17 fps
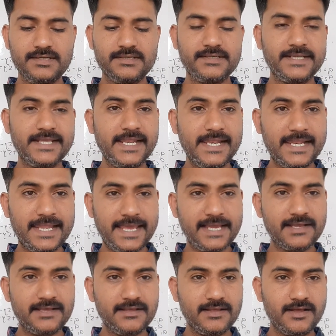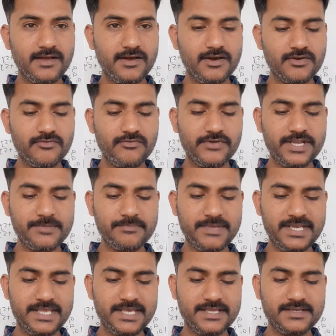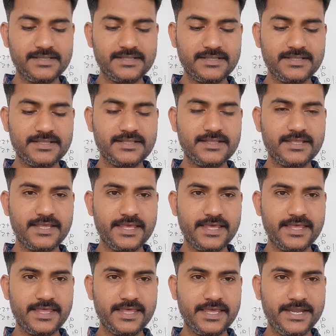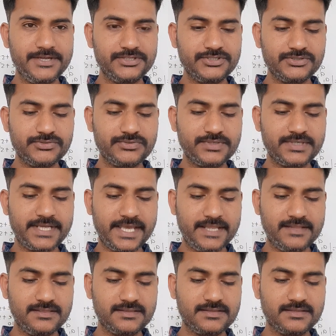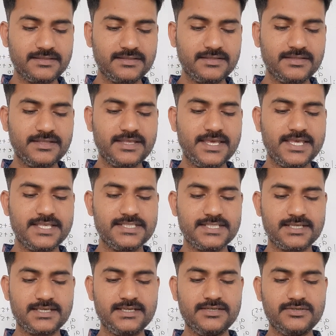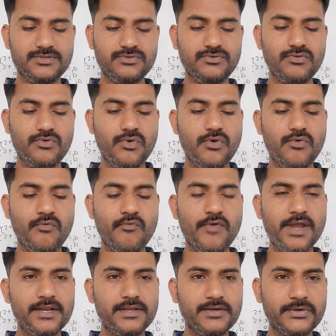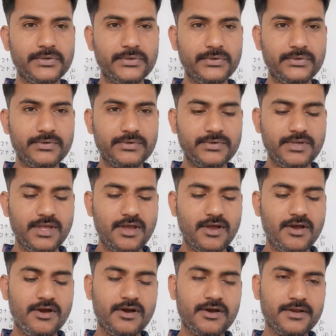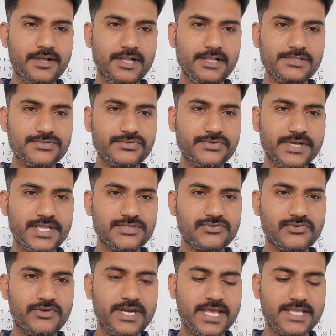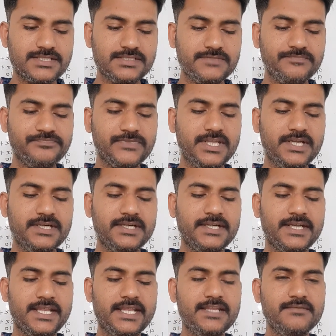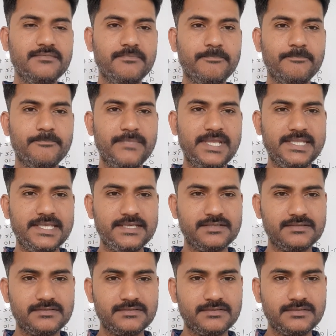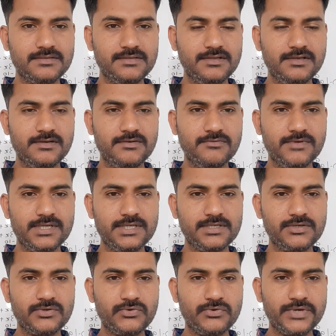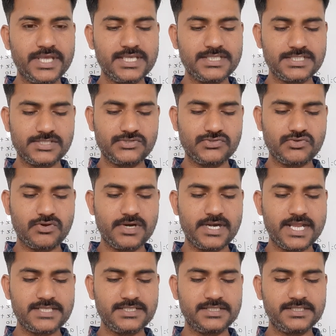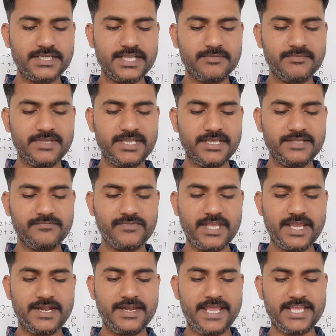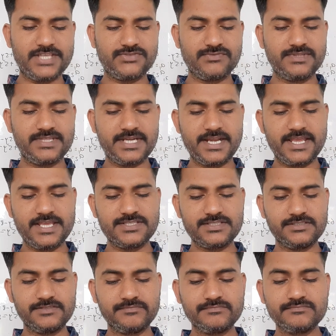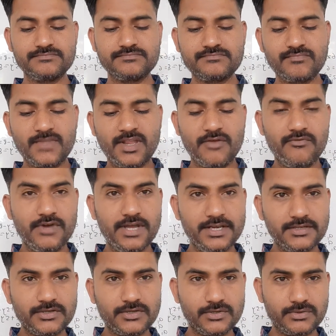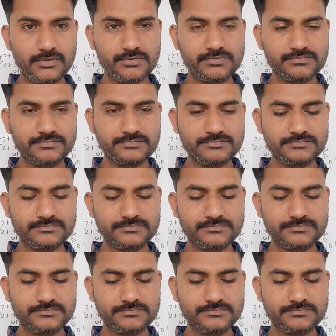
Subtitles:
10 lakh or 1 billion into 10 is equal to 1 crore, or also it is called as a 10 million. 1 crore is also called as a 10 million. And next one, that is 1 crore